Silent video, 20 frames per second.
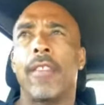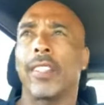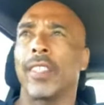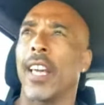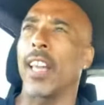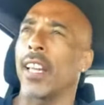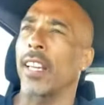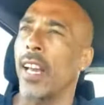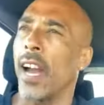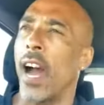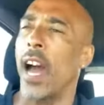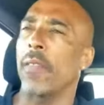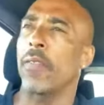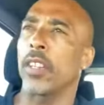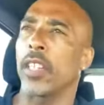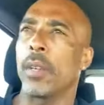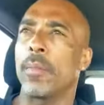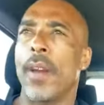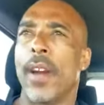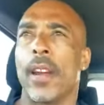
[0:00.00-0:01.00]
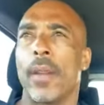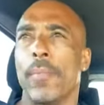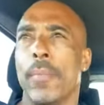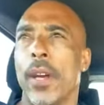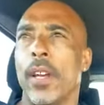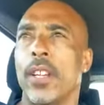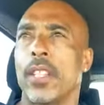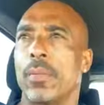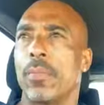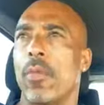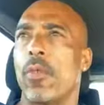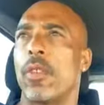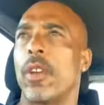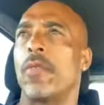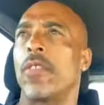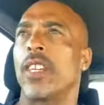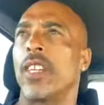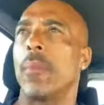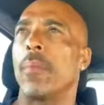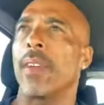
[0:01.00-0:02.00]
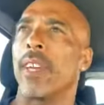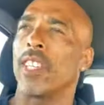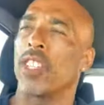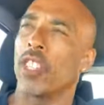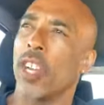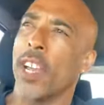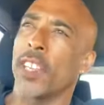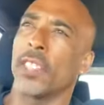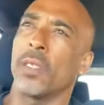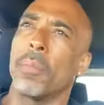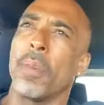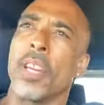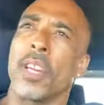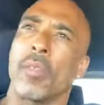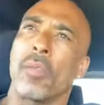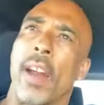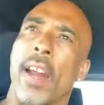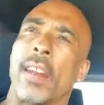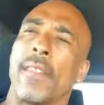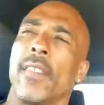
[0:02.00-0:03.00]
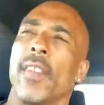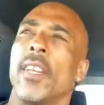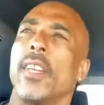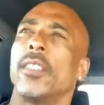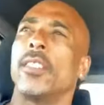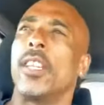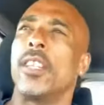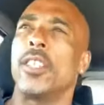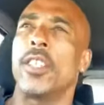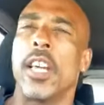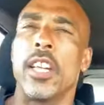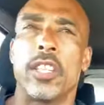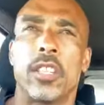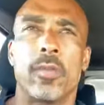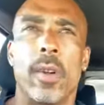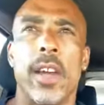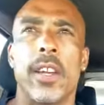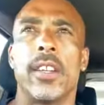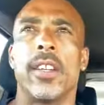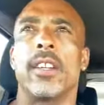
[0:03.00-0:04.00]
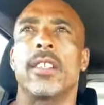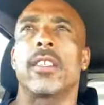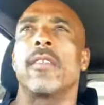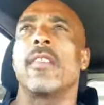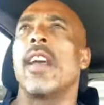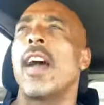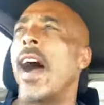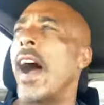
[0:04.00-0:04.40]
I thank God for getting me out of bed this morning, for giving me a chance to be great, to teach greatness.